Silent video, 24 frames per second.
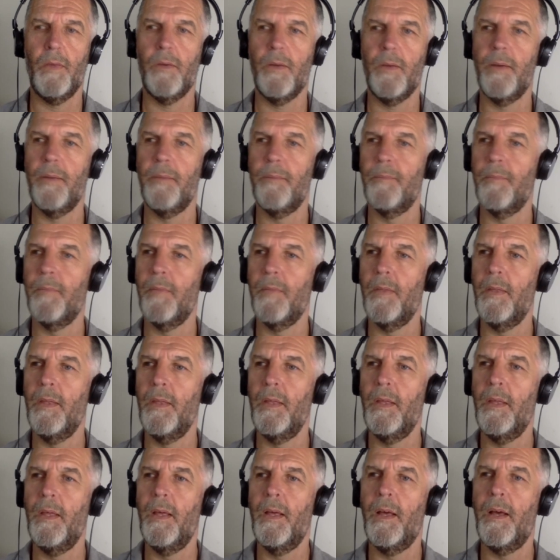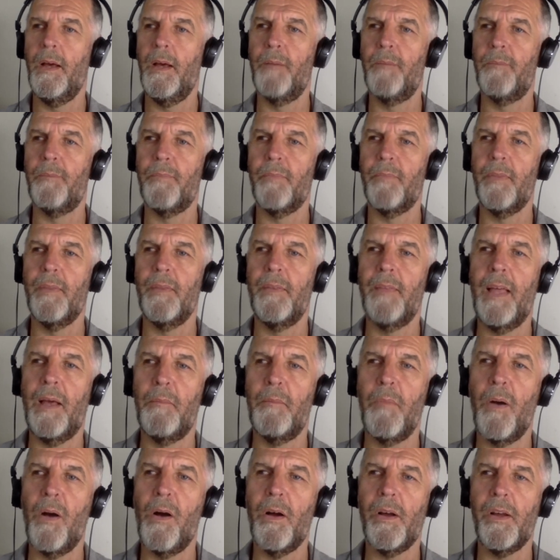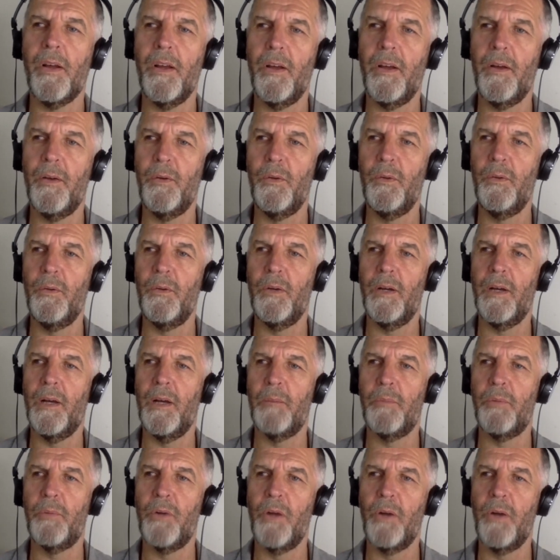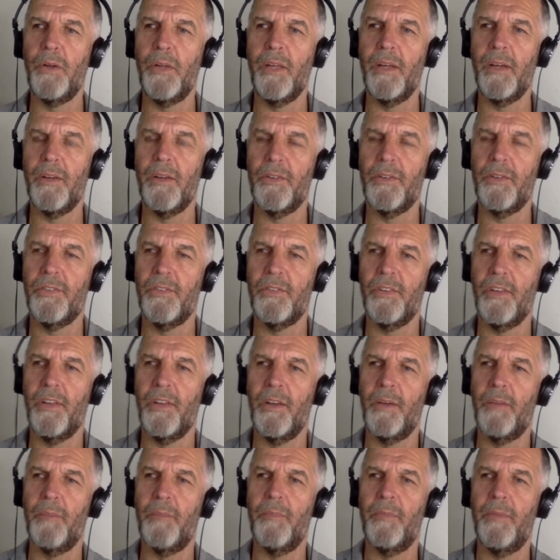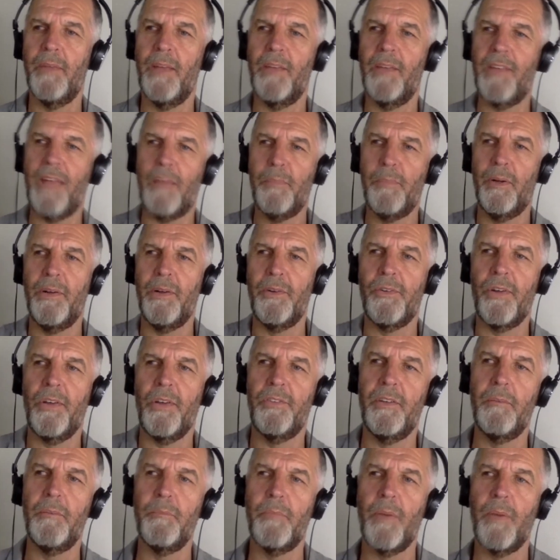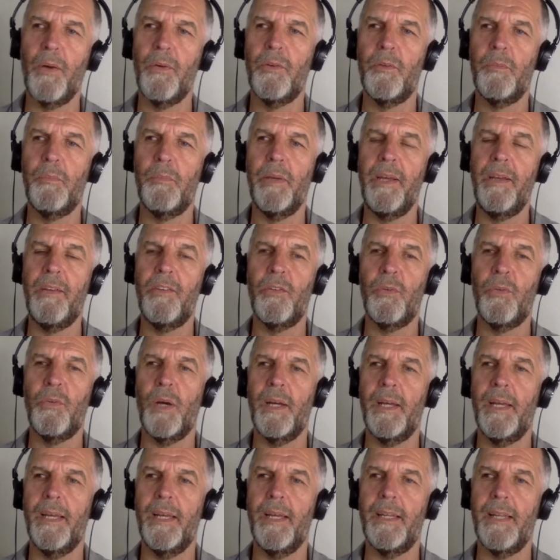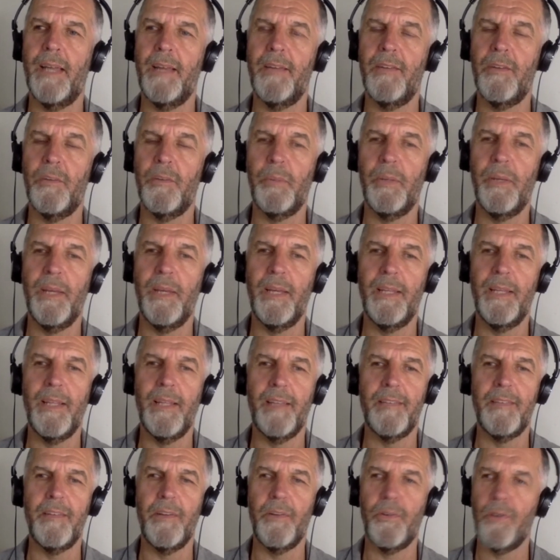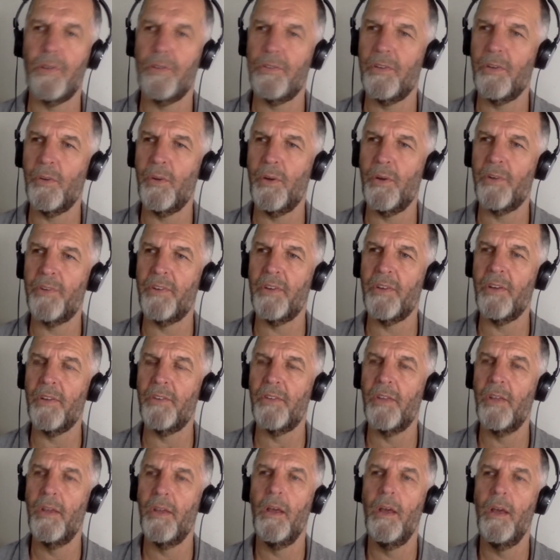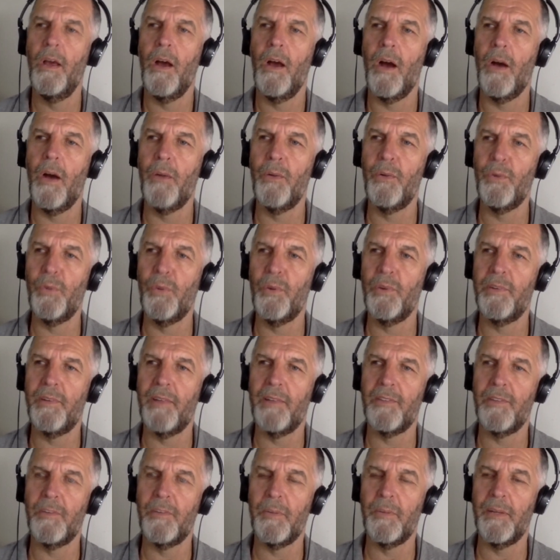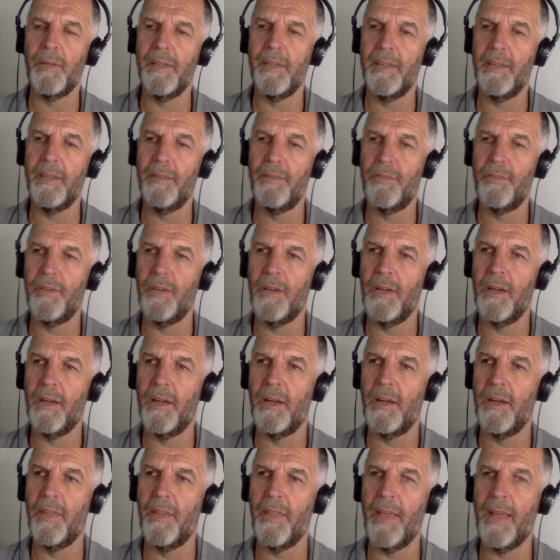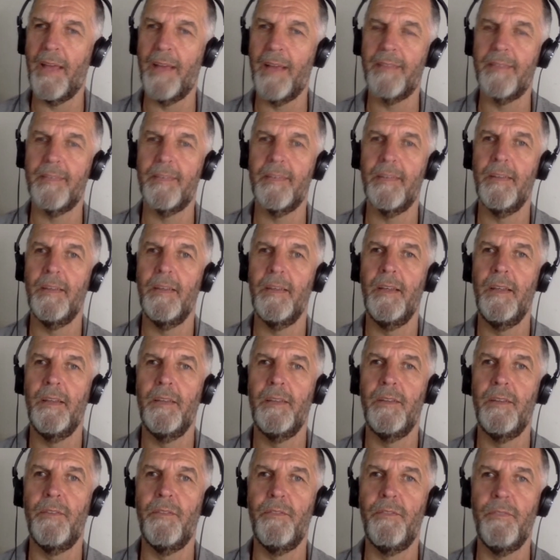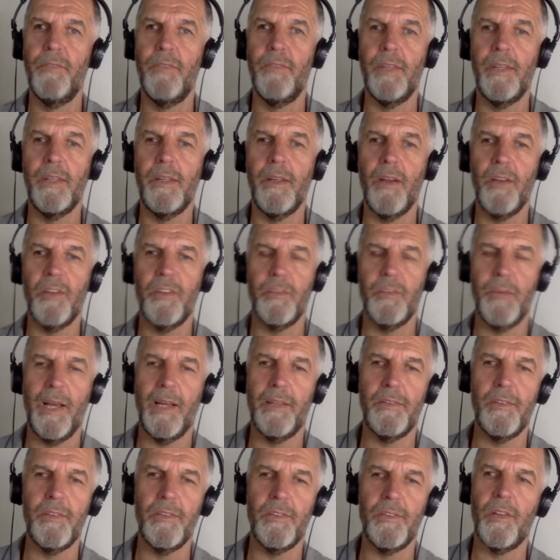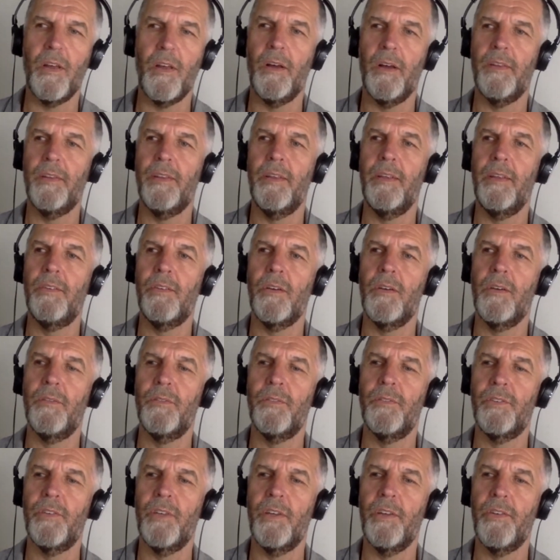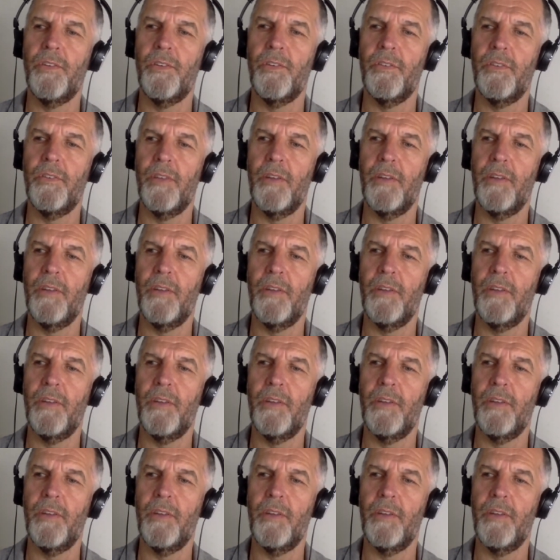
Okay. Now, Marco Peroni asks, is Apple interested in both P2A and A2P? And that's an interesting question, because I was always led to believe that the customer had to start these conversations.